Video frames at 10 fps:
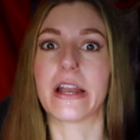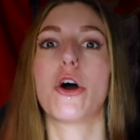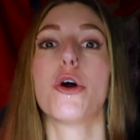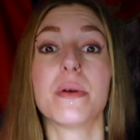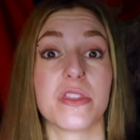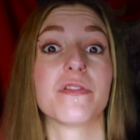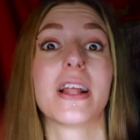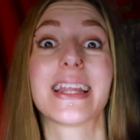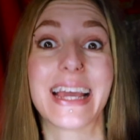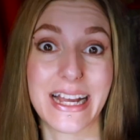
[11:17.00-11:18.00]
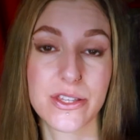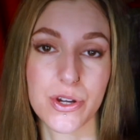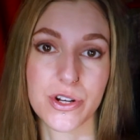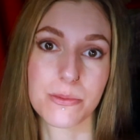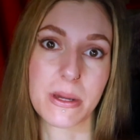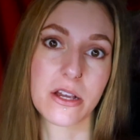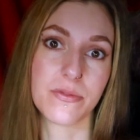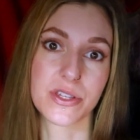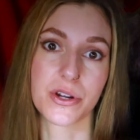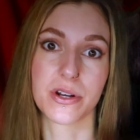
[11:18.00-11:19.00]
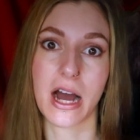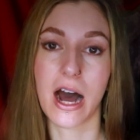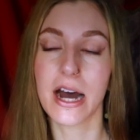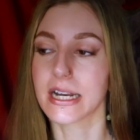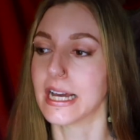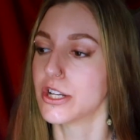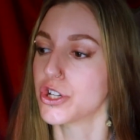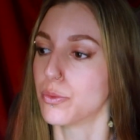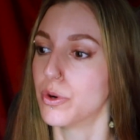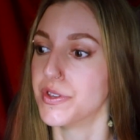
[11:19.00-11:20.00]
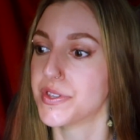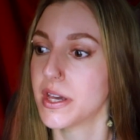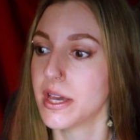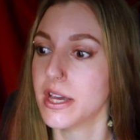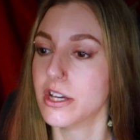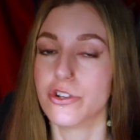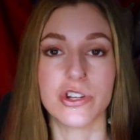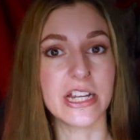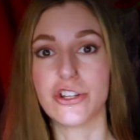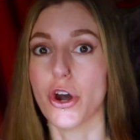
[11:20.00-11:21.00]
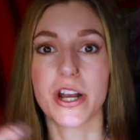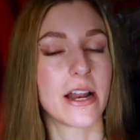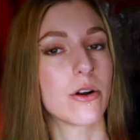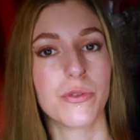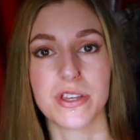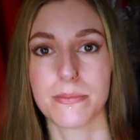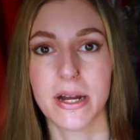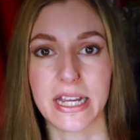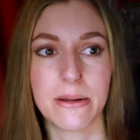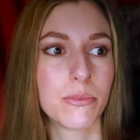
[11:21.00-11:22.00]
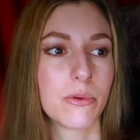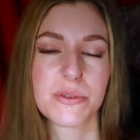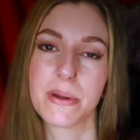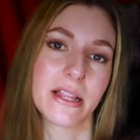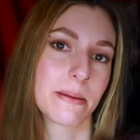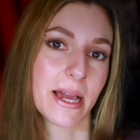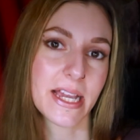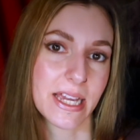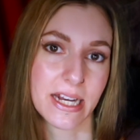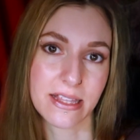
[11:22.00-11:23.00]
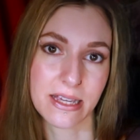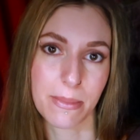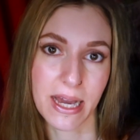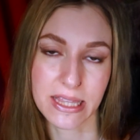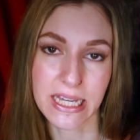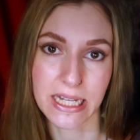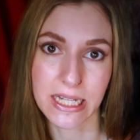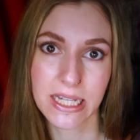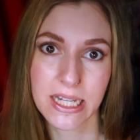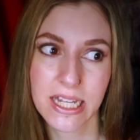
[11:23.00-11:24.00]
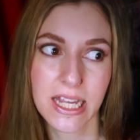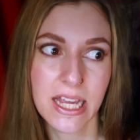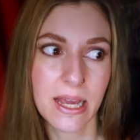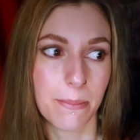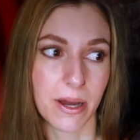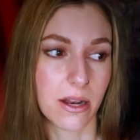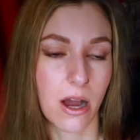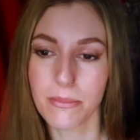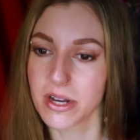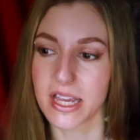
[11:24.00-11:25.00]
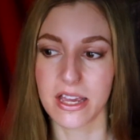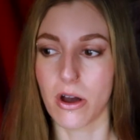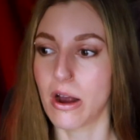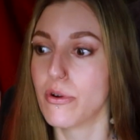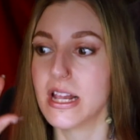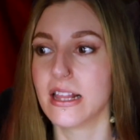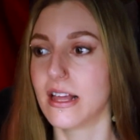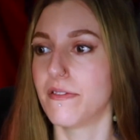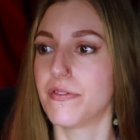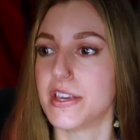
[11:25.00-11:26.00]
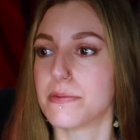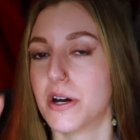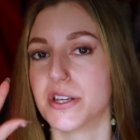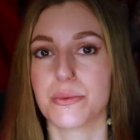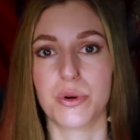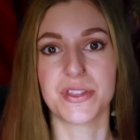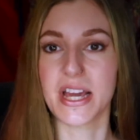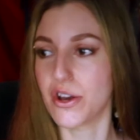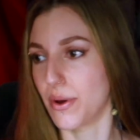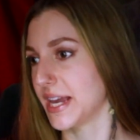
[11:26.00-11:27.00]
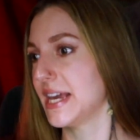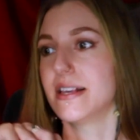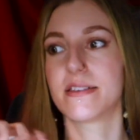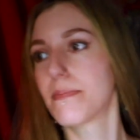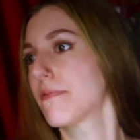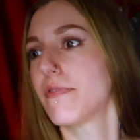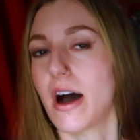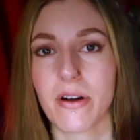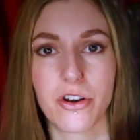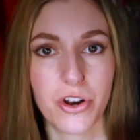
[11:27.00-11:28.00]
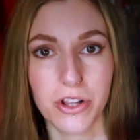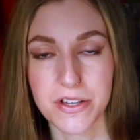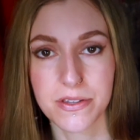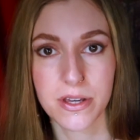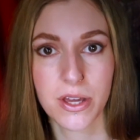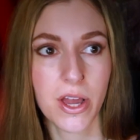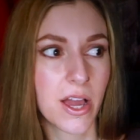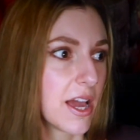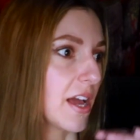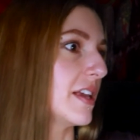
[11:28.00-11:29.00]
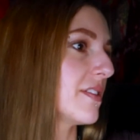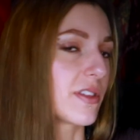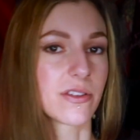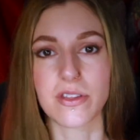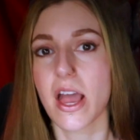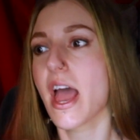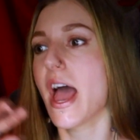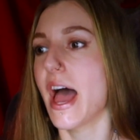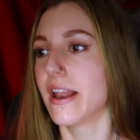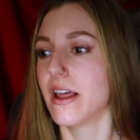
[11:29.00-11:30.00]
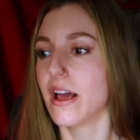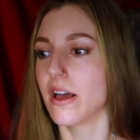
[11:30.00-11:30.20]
open the floodgates, so to speak, of his own heart nature was he donated all this money. He was barely making anything back then. But I really love this person, what they're doing. Here's $500. And here's this. And